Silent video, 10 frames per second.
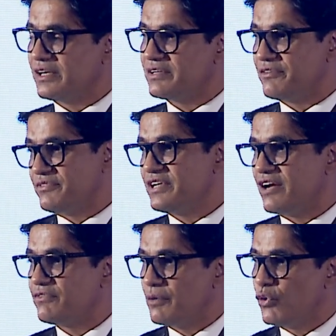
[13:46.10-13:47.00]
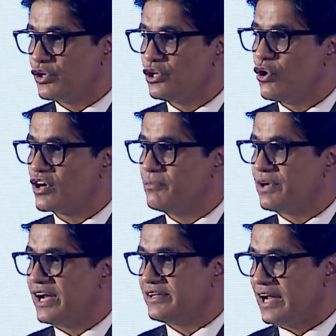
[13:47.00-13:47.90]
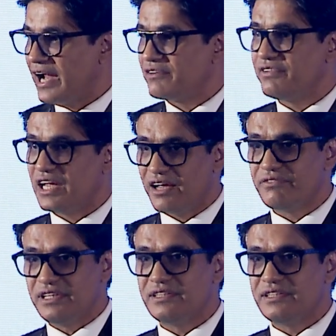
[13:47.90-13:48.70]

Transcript: if we have a model law compliant act we have